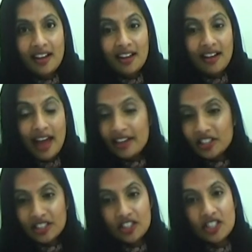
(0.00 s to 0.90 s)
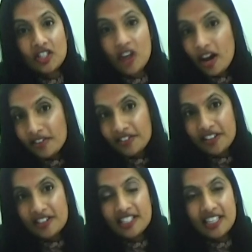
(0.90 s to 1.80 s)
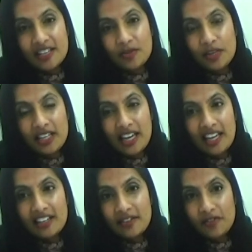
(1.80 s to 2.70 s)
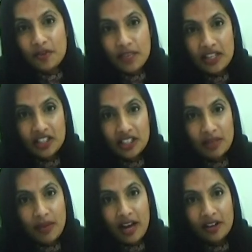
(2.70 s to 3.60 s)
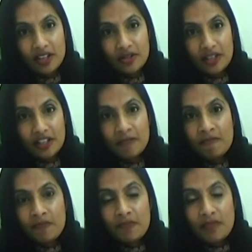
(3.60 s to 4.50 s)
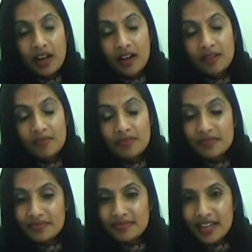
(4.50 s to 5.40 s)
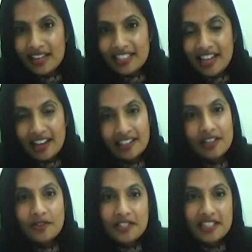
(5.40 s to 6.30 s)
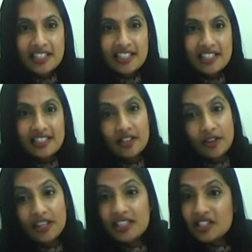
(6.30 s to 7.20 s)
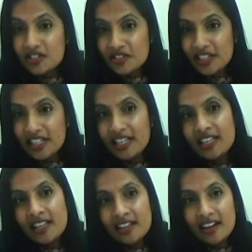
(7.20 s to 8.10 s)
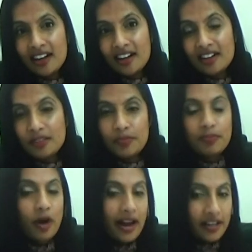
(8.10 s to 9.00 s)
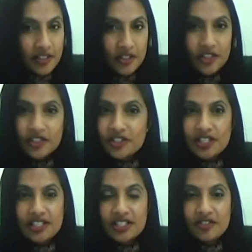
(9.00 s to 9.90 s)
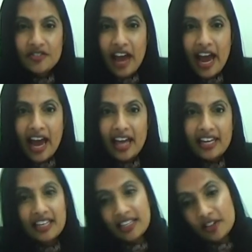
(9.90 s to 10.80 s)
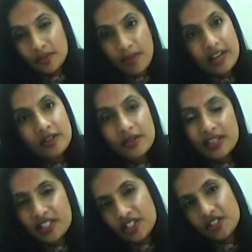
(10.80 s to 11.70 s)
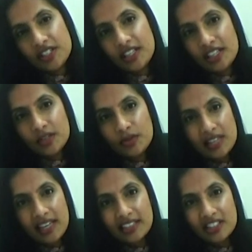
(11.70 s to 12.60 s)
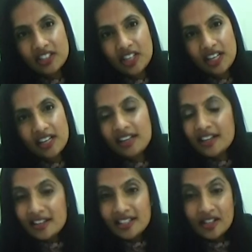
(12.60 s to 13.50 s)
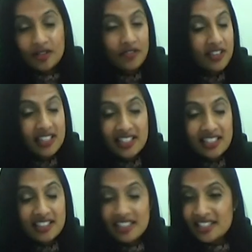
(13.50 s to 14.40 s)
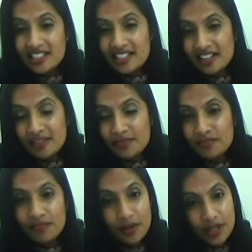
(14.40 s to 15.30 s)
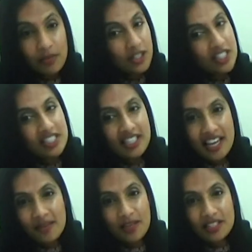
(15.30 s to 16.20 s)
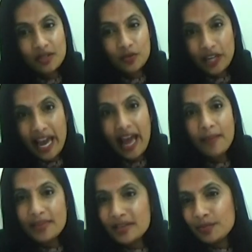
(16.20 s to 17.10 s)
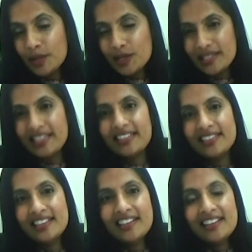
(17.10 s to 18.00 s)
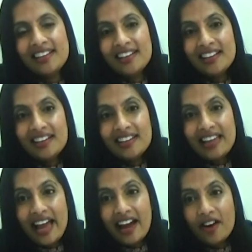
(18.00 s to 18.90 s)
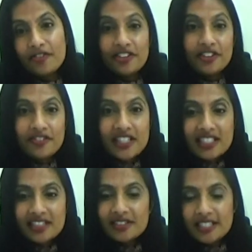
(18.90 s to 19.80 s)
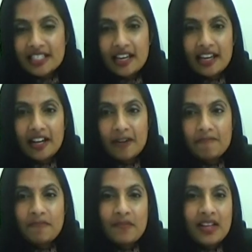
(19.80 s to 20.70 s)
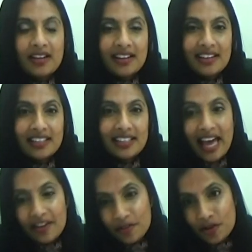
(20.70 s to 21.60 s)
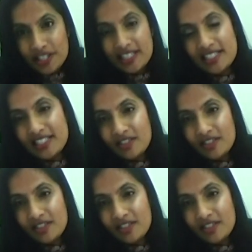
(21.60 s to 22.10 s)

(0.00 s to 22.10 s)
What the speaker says: actually just talk first, and we get information about your diagnosis, your history, the prior surgeries you've had, any other medical history that you would like to share. So the visit is pretty much the same as it would happen in person. Now, for the physical exam, that of course is